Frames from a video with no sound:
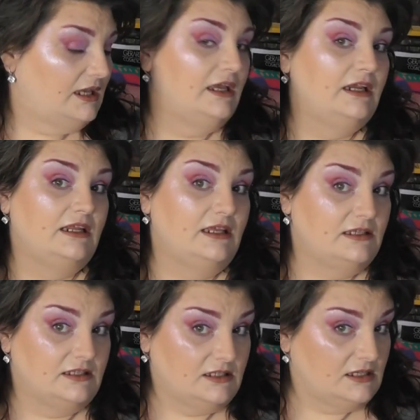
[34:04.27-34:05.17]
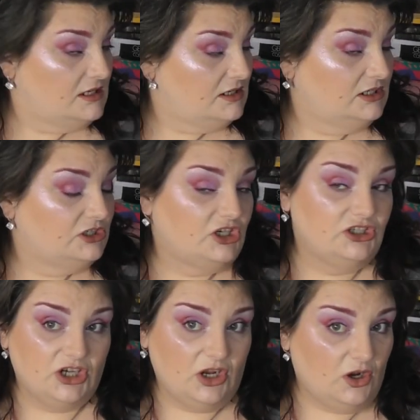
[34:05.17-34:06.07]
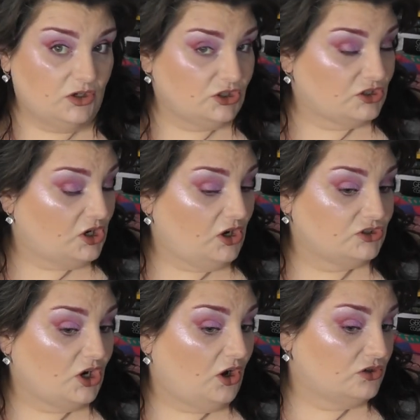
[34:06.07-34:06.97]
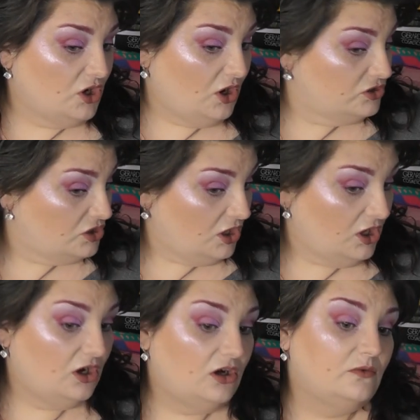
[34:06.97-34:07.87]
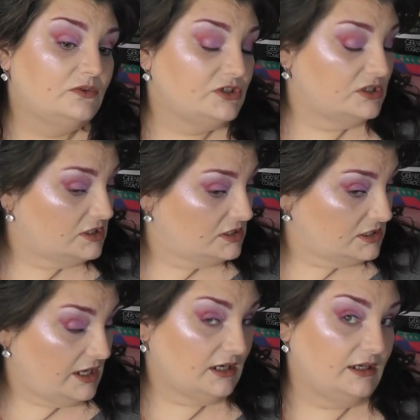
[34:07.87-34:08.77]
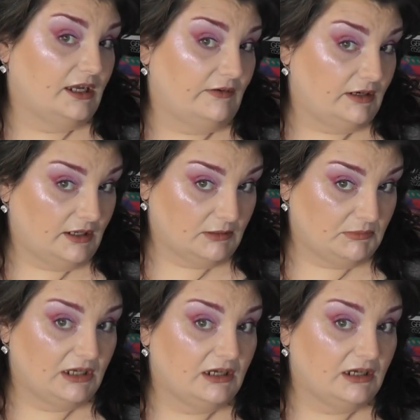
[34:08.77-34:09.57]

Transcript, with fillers: It is which is exactly how I like my